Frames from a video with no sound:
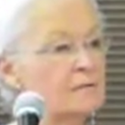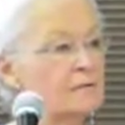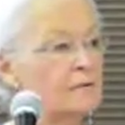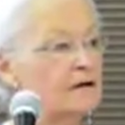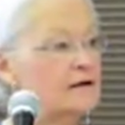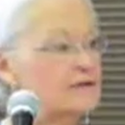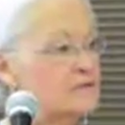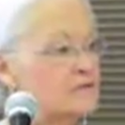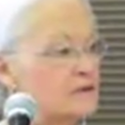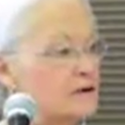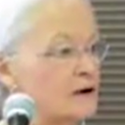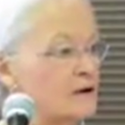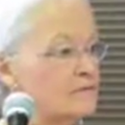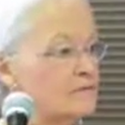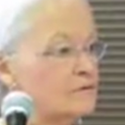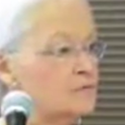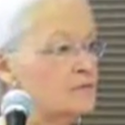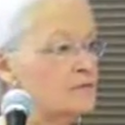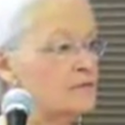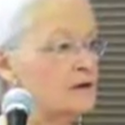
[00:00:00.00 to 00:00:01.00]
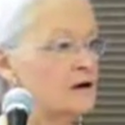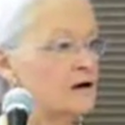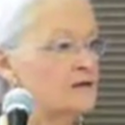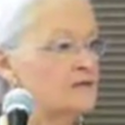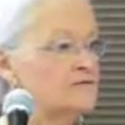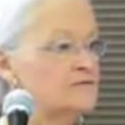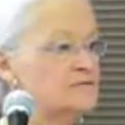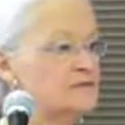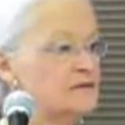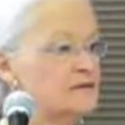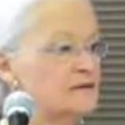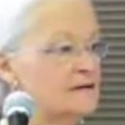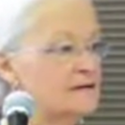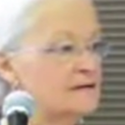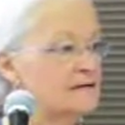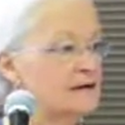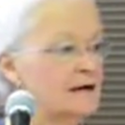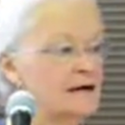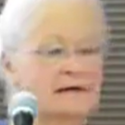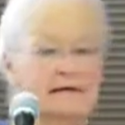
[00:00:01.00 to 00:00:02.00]
But it's covered with ice,
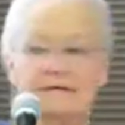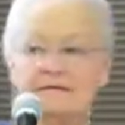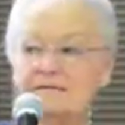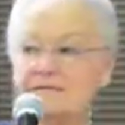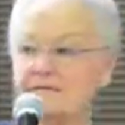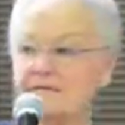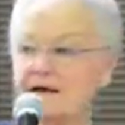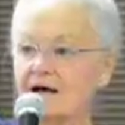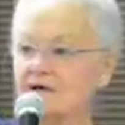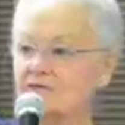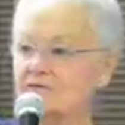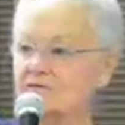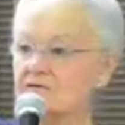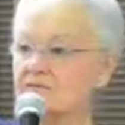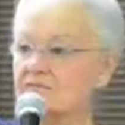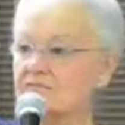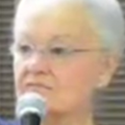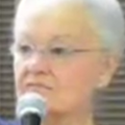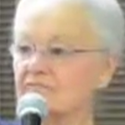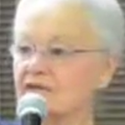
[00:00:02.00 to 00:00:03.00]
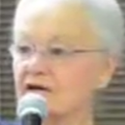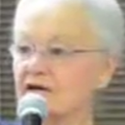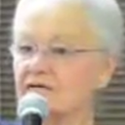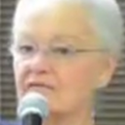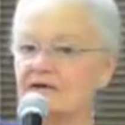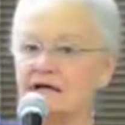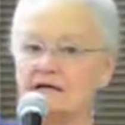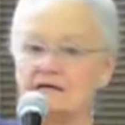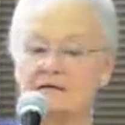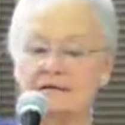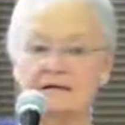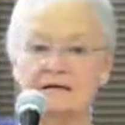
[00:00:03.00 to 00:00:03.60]
9,000 feet of it.